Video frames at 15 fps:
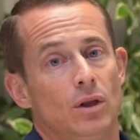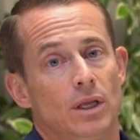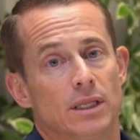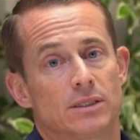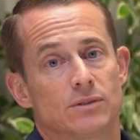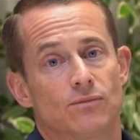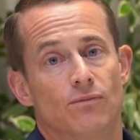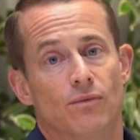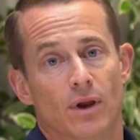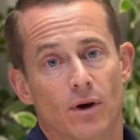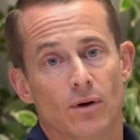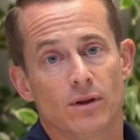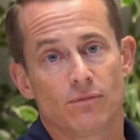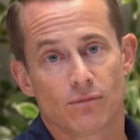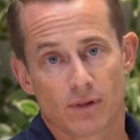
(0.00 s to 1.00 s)
it's
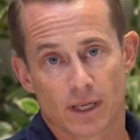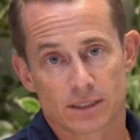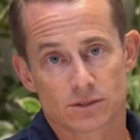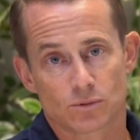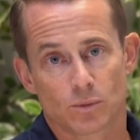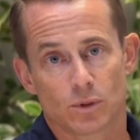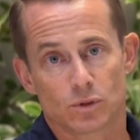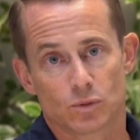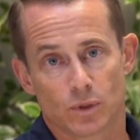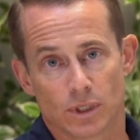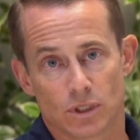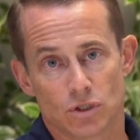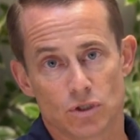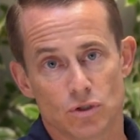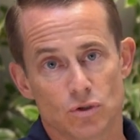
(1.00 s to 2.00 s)
very flexible between
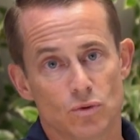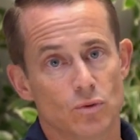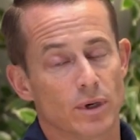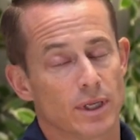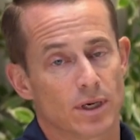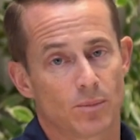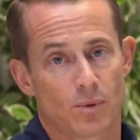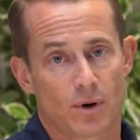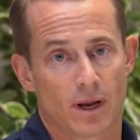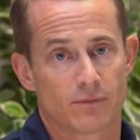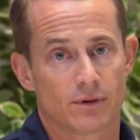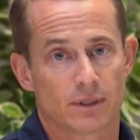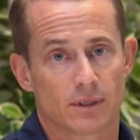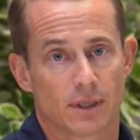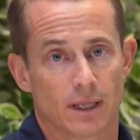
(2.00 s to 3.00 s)
you and a
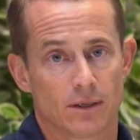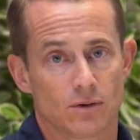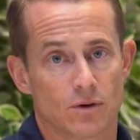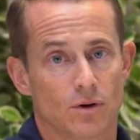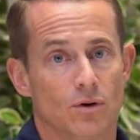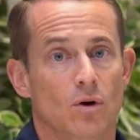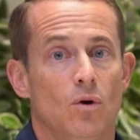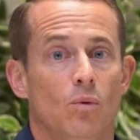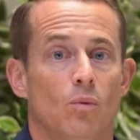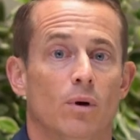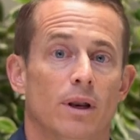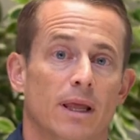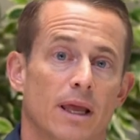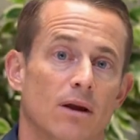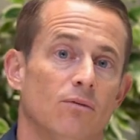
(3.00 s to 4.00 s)
private lender.
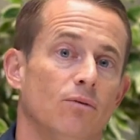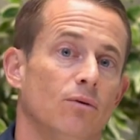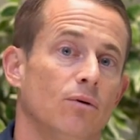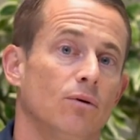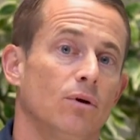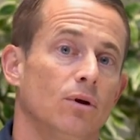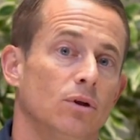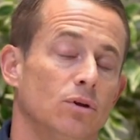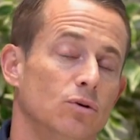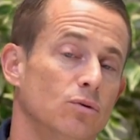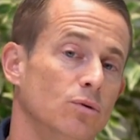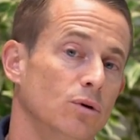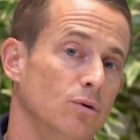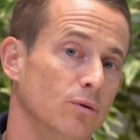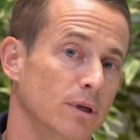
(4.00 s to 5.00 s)
Whatever
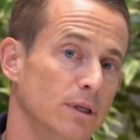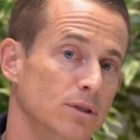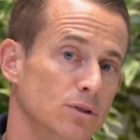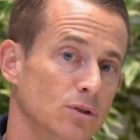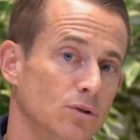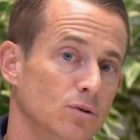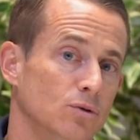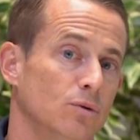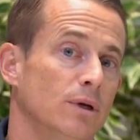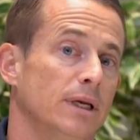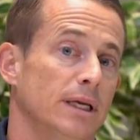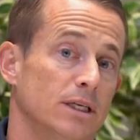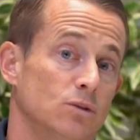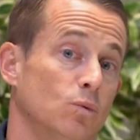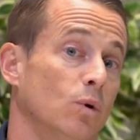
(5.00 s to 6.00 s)
you agree to
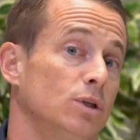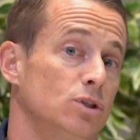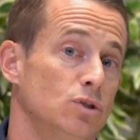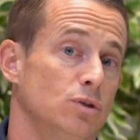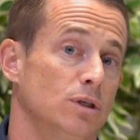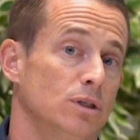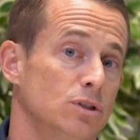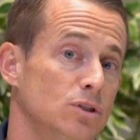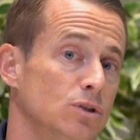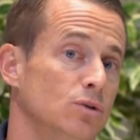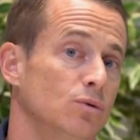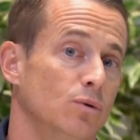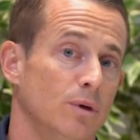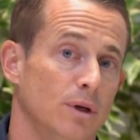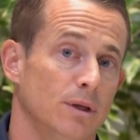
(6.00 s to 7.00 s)
is what you can
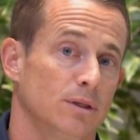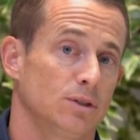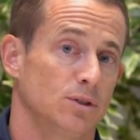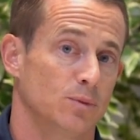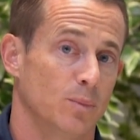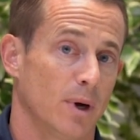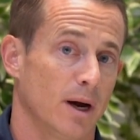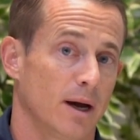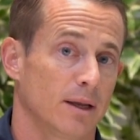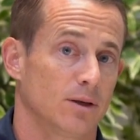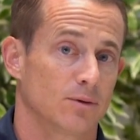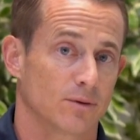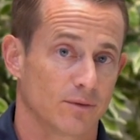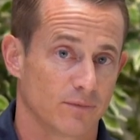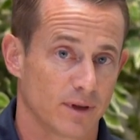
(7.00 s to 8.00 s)
do to buy
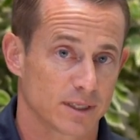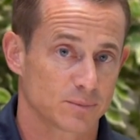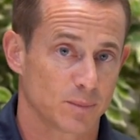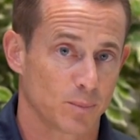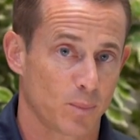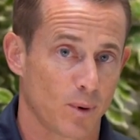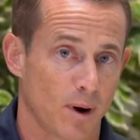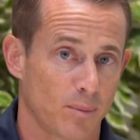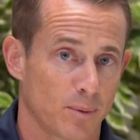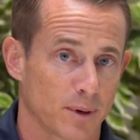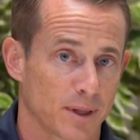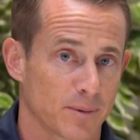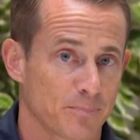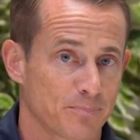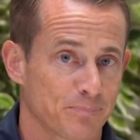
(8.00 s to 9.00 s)
your investment property.